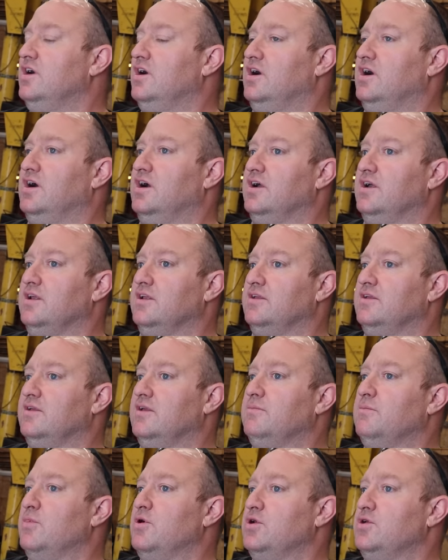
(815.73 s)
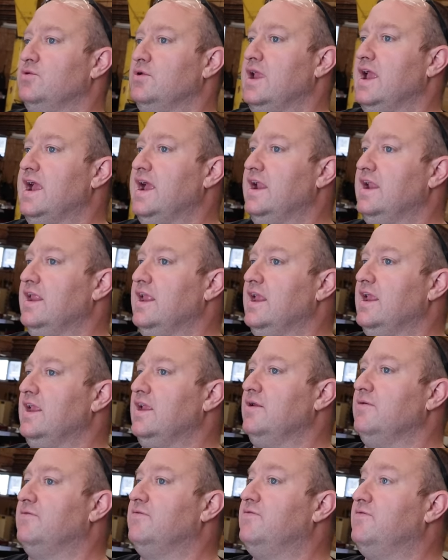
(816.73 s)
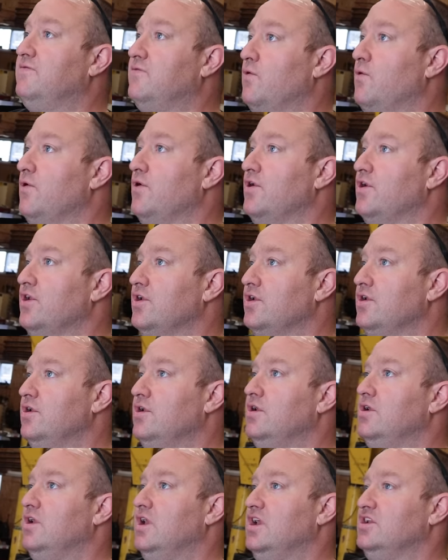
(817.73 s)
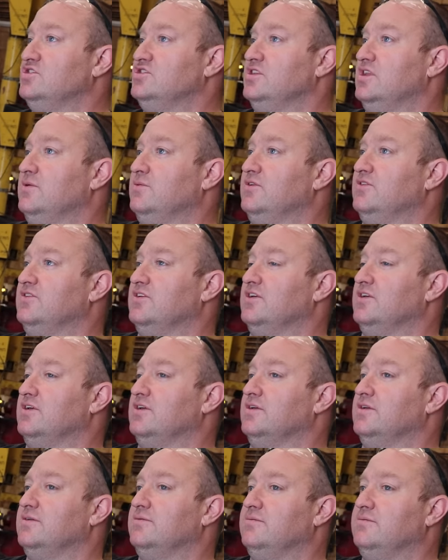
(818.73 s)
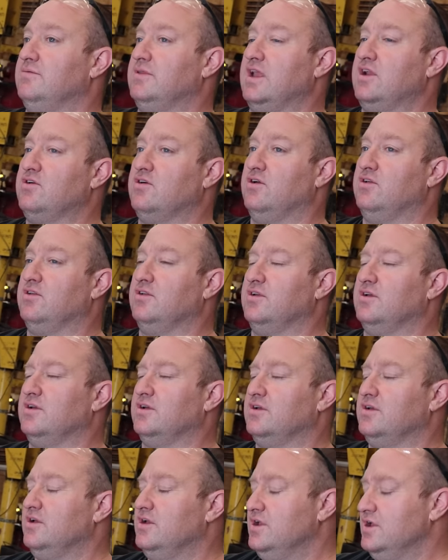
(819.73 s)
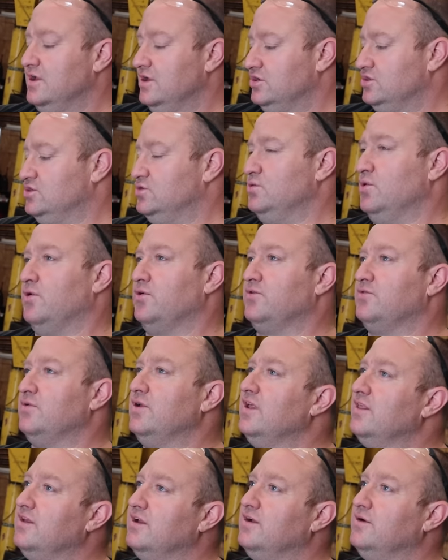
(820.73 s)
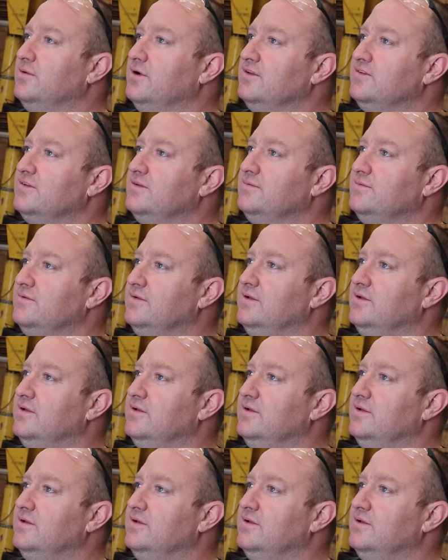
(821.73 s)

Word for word: Uh, Mercury had a Ford engine that was a uh, they call it a 203, I think it was,